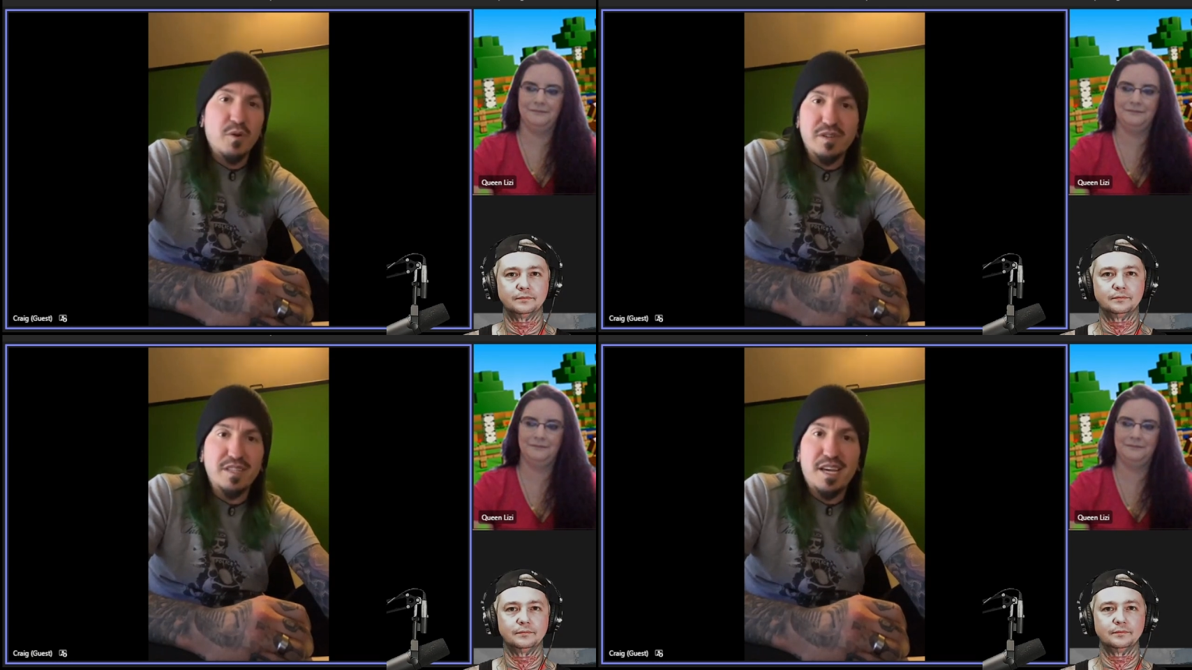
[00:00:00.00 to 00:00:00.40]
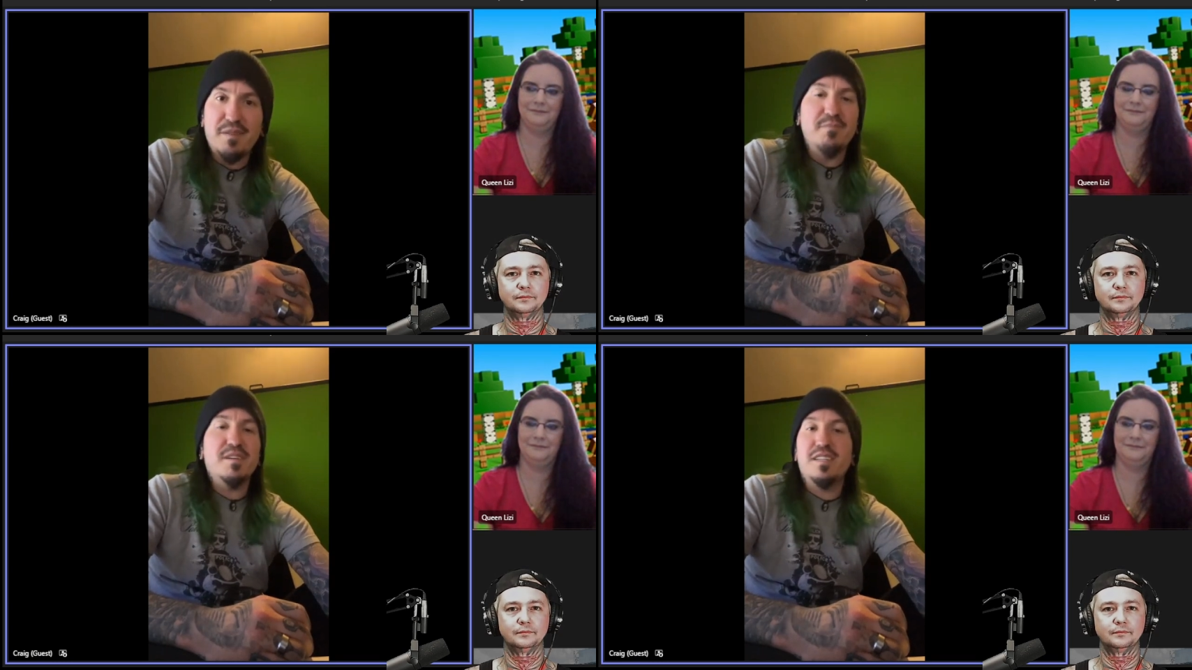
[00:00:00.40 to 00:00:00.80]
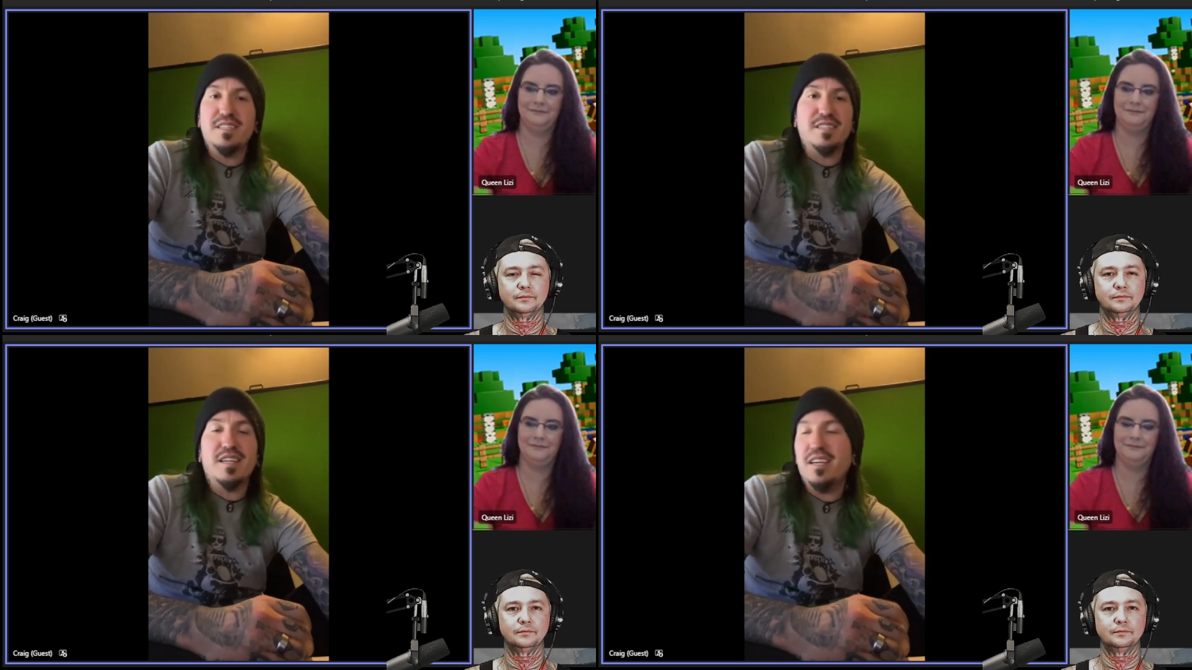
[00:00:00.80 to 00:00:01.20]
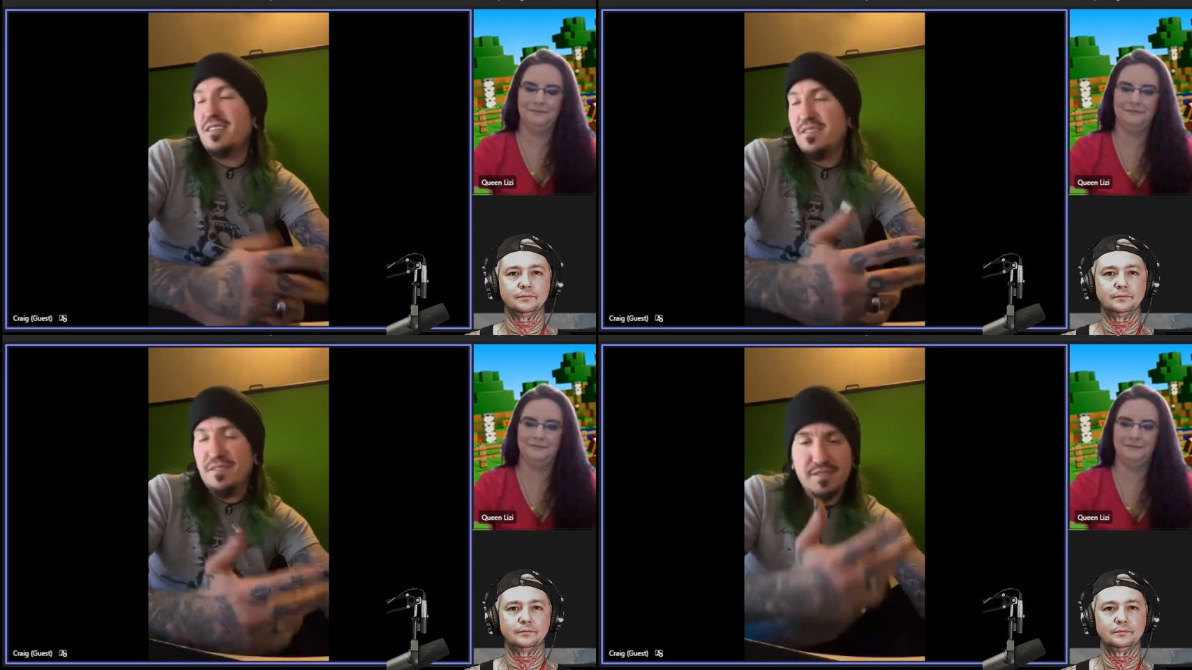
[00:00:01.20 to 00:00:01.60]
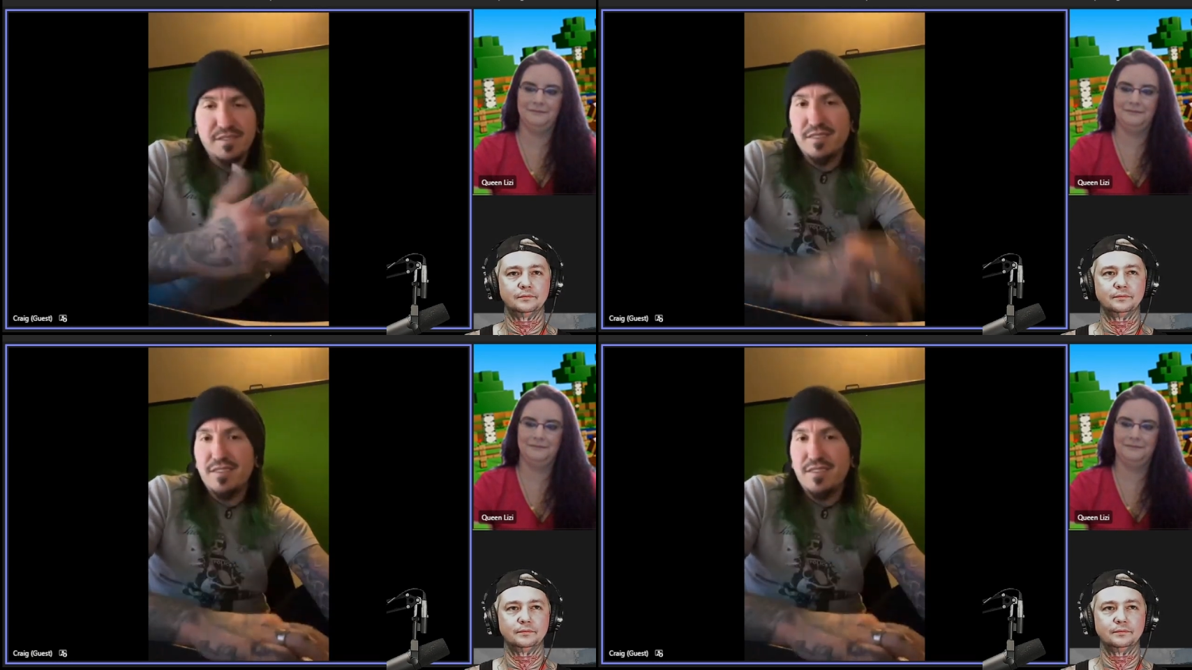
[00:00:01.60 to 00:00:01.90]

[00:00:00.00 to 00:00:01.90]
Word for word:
Speaker 1: supported them because it's like, dude,